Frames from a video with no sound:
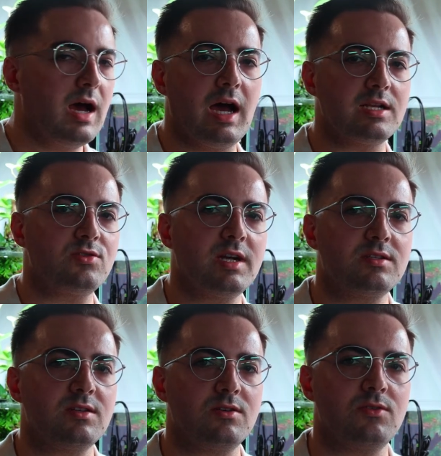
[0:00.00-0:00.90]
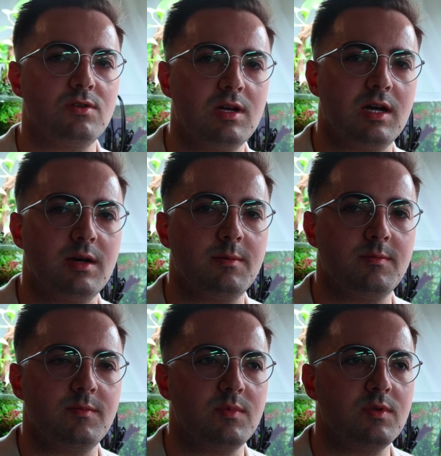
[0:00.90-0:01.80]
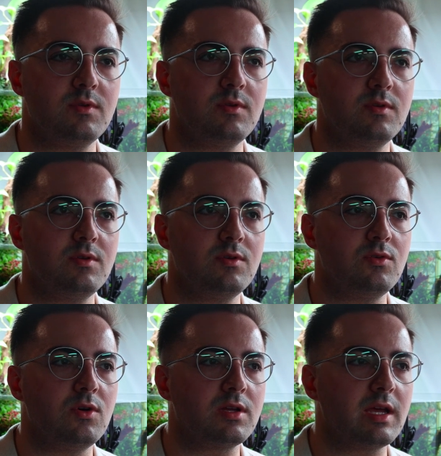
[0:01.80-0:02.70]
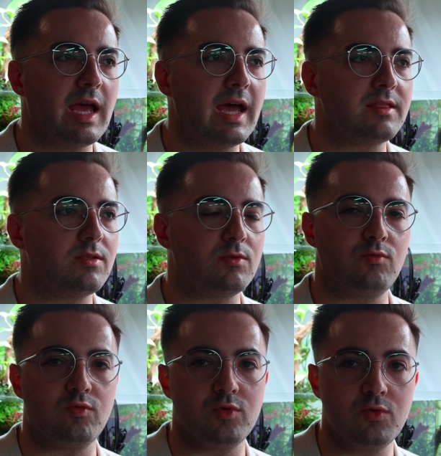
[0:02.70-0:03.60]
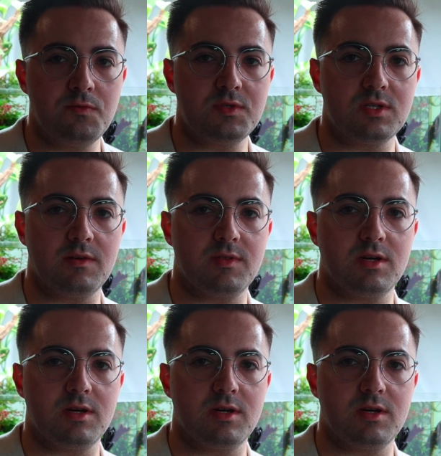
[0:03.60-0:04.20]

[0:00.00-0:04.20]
I tried to look at the grooves of the